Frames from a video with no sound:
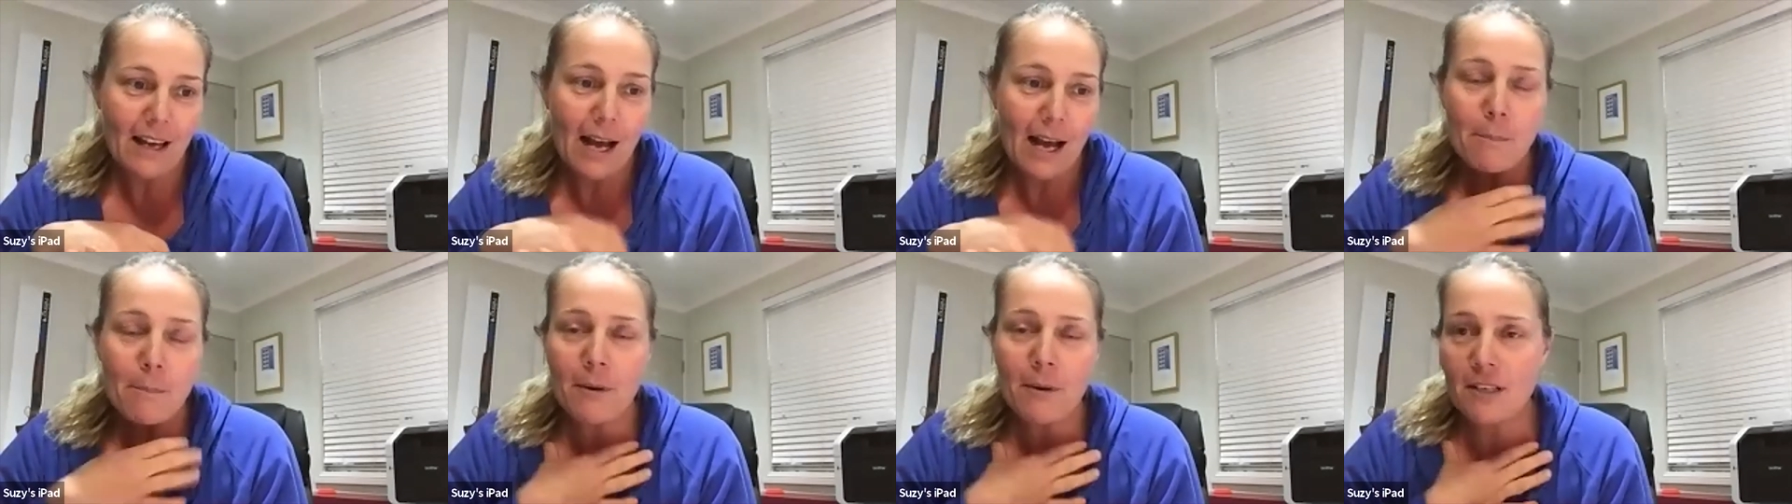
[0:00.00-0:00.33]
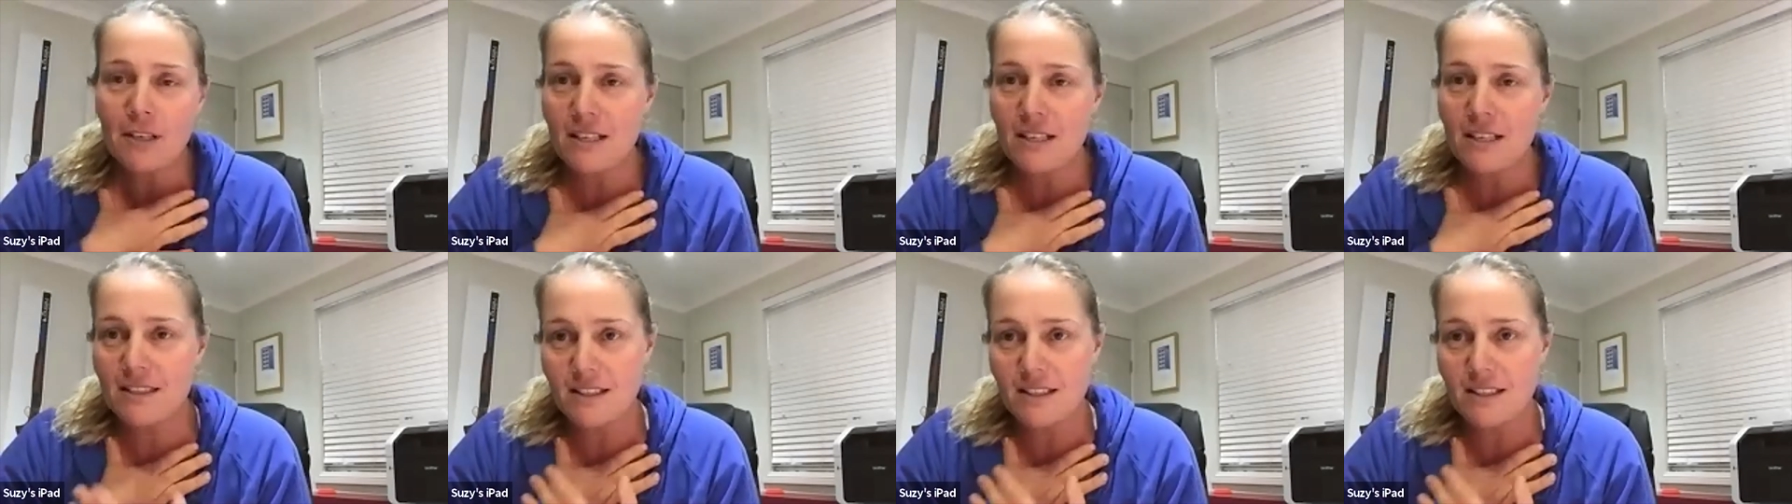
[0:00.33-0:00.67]
our
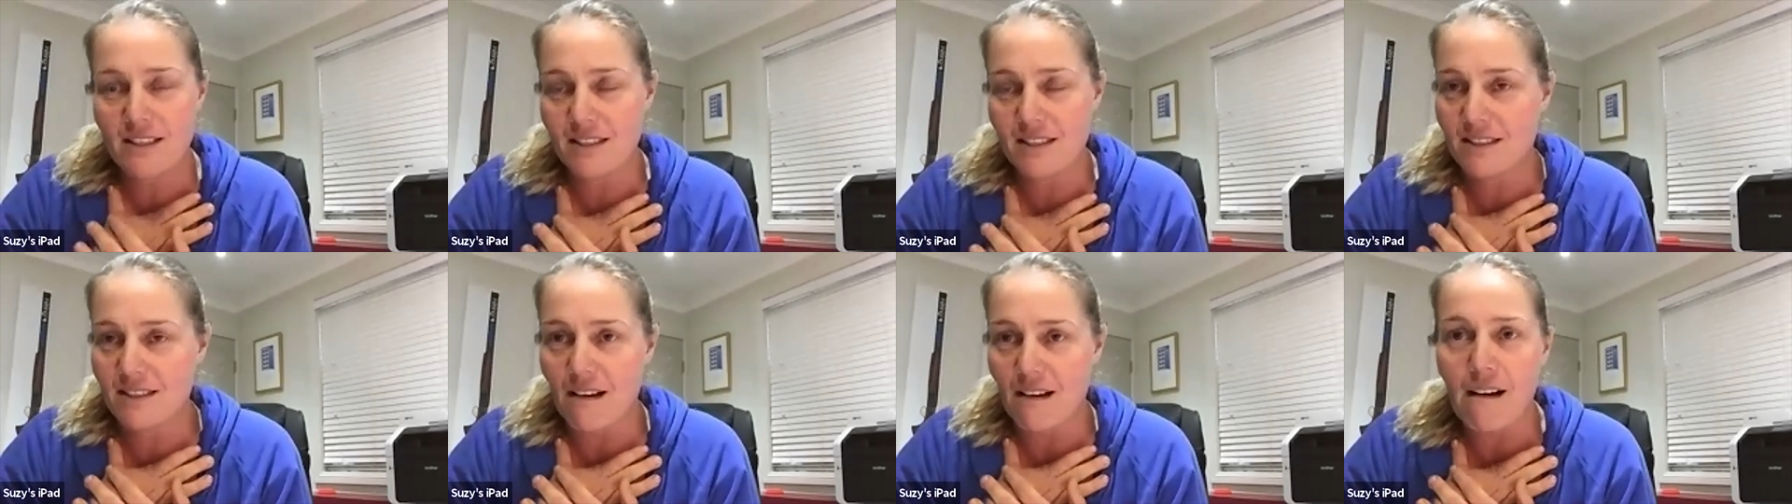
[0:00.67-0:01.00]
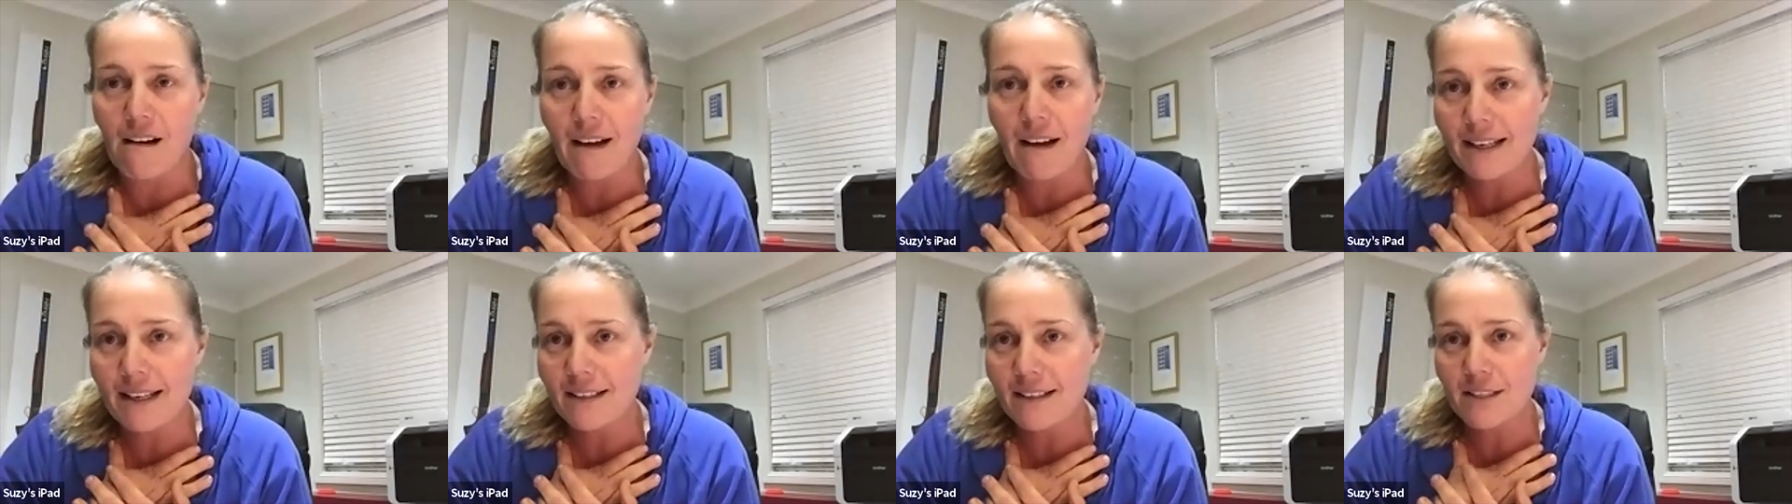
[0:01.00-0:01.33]
bodies are
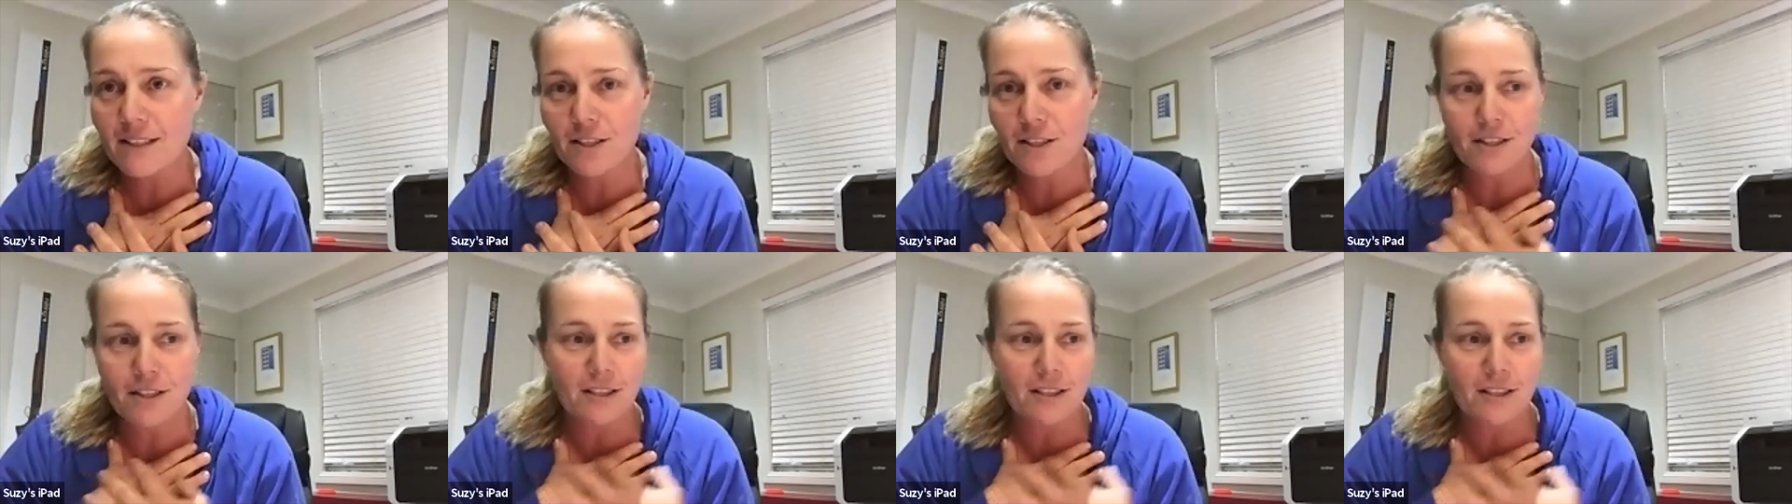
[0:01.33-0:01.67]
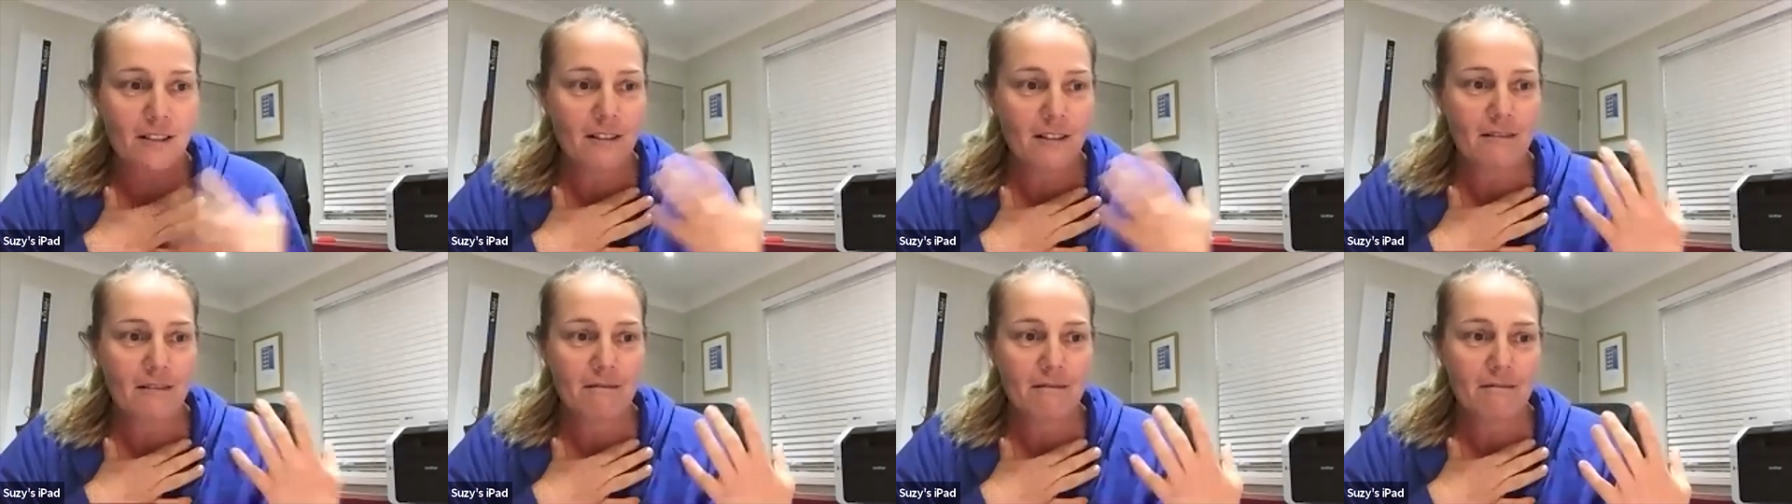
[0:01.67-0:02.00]
designed
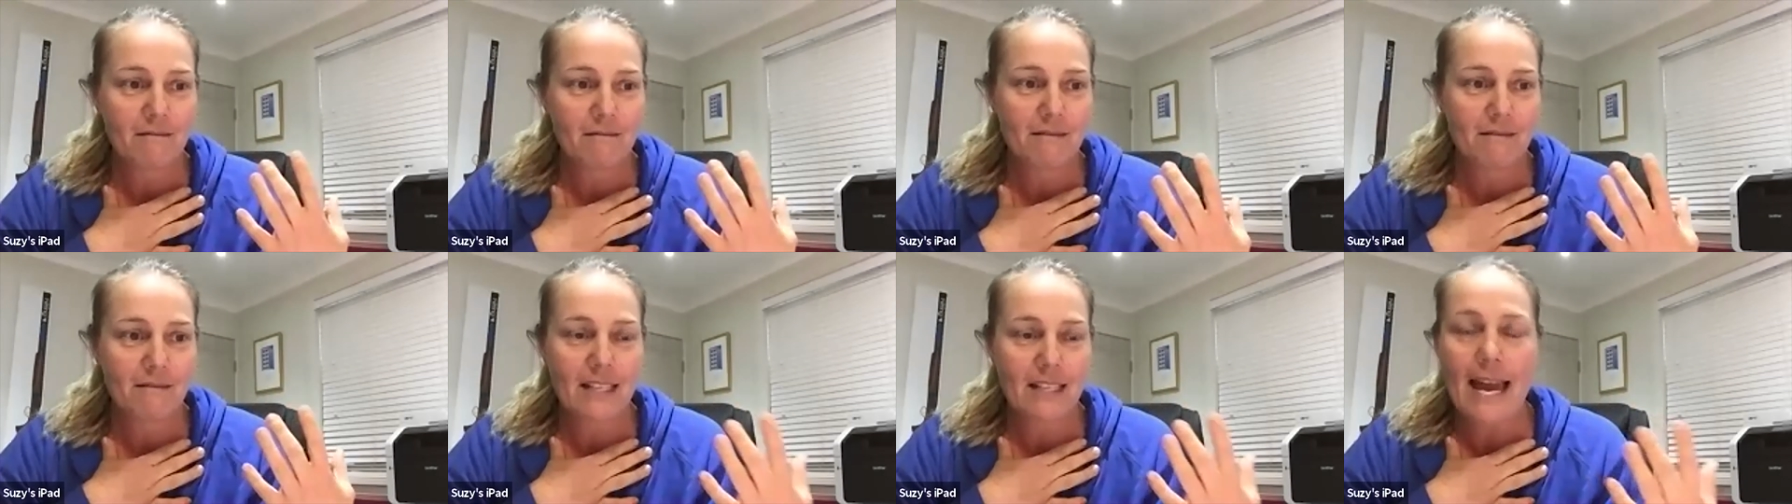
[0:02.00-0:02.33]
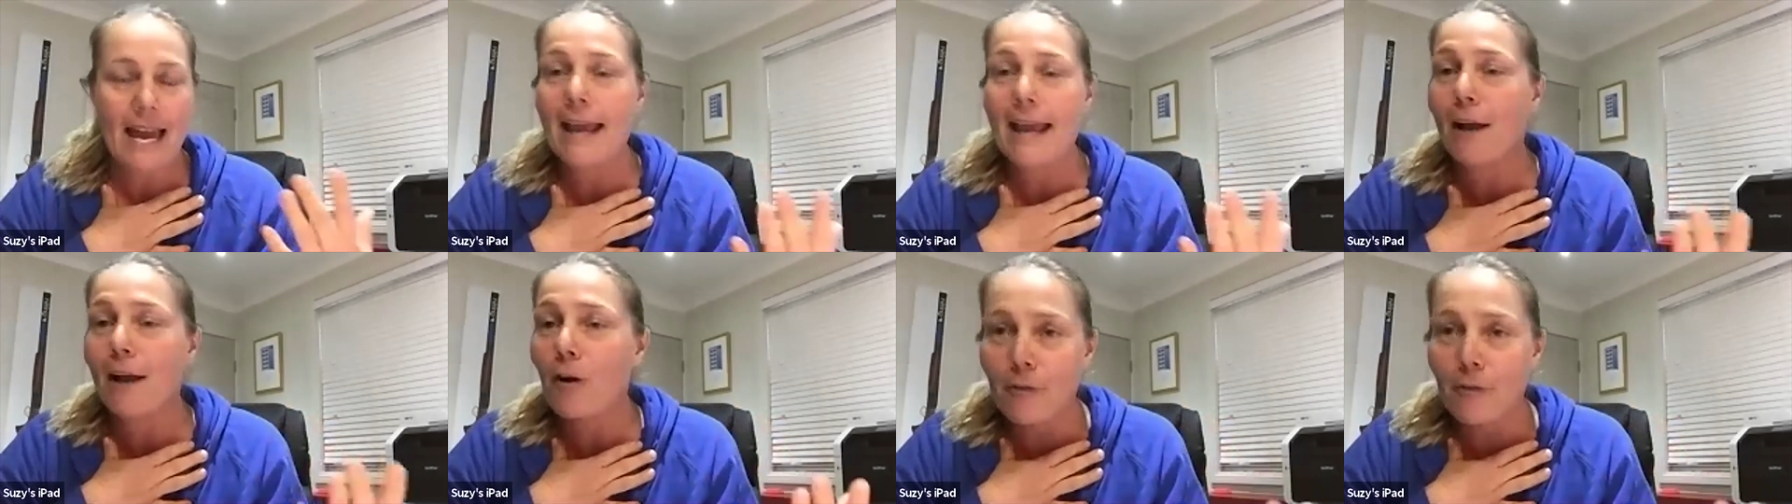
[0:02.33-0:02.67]
to
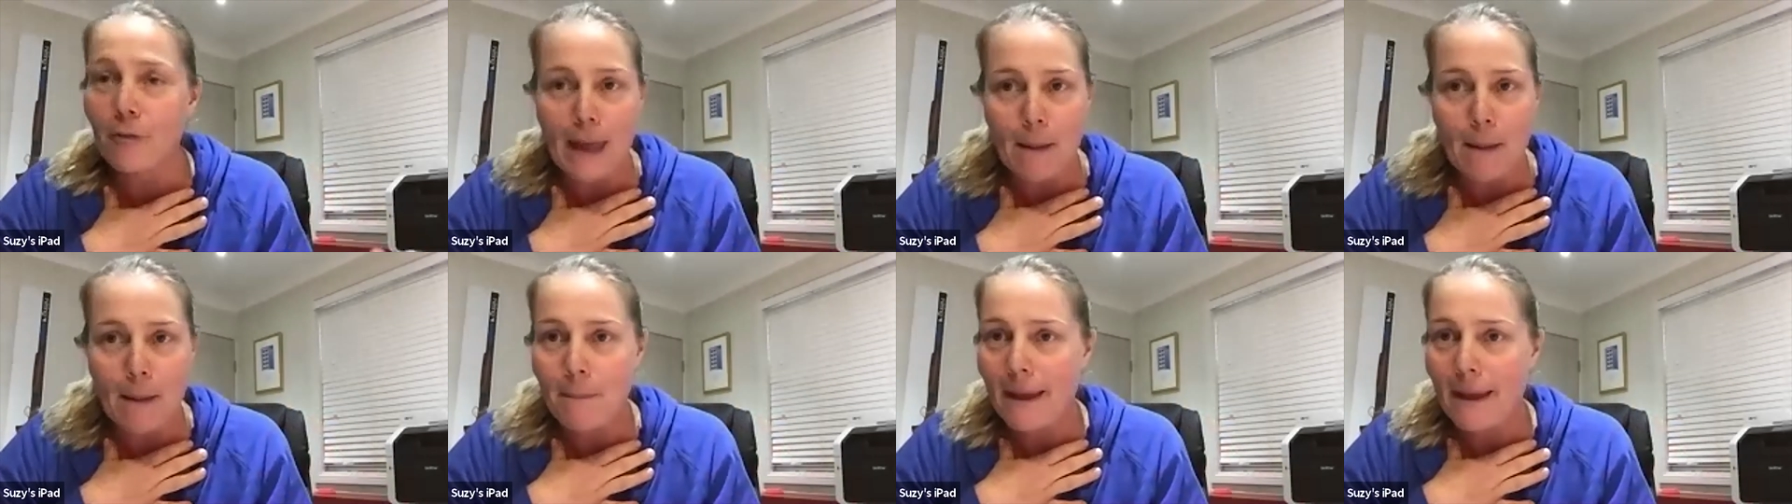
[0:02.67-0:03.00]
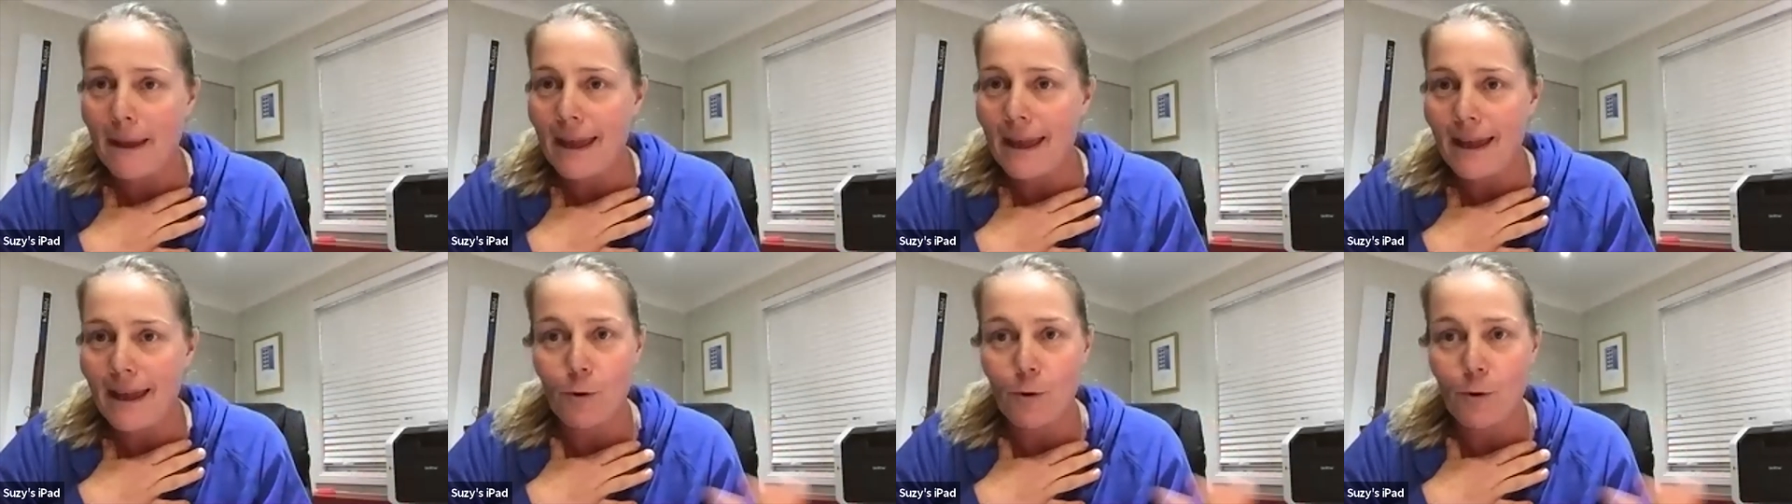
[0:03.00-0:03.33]
take on that
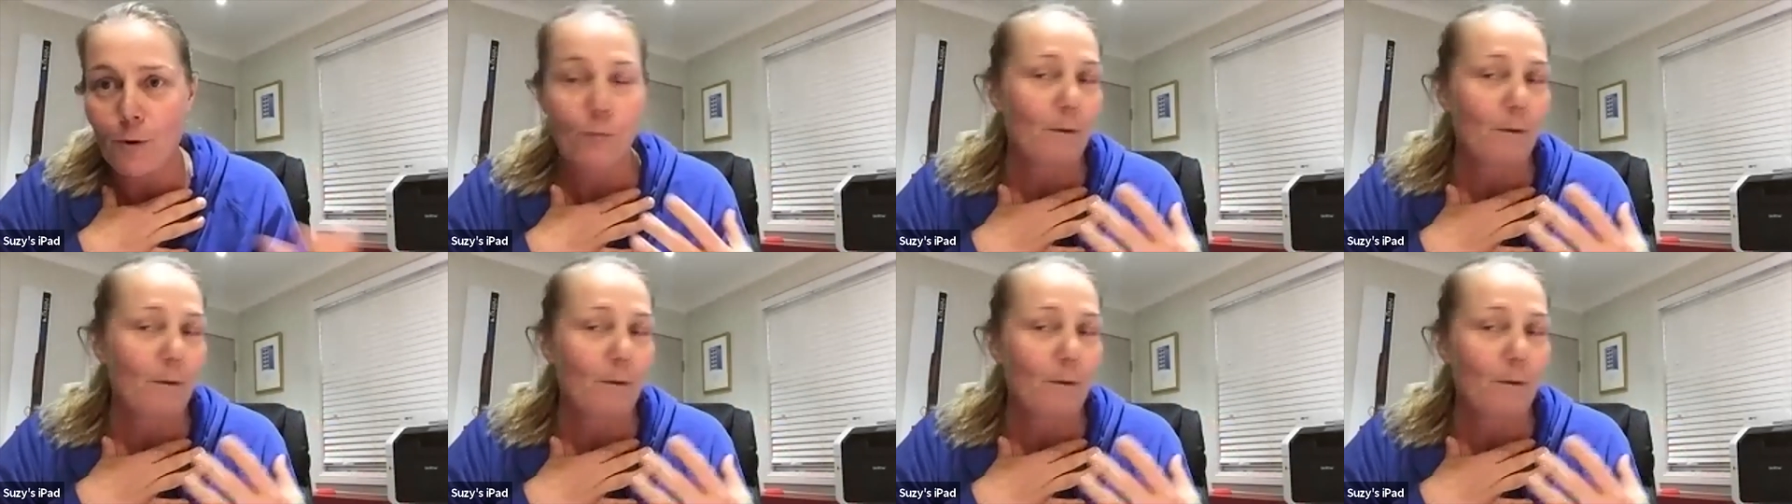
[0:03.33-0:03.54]
bear or